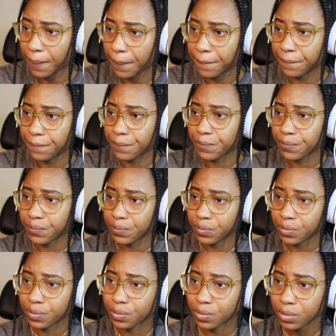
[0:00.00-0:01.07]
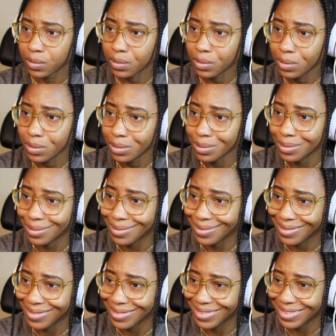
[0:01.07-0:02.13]

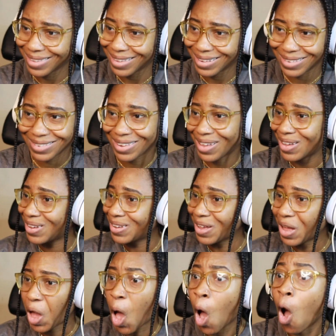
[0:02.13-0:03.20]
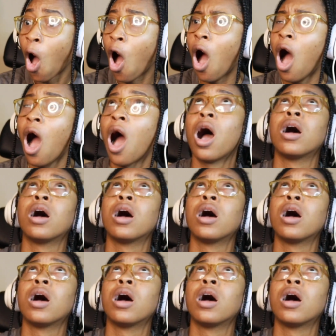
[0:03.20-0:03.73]
Oh!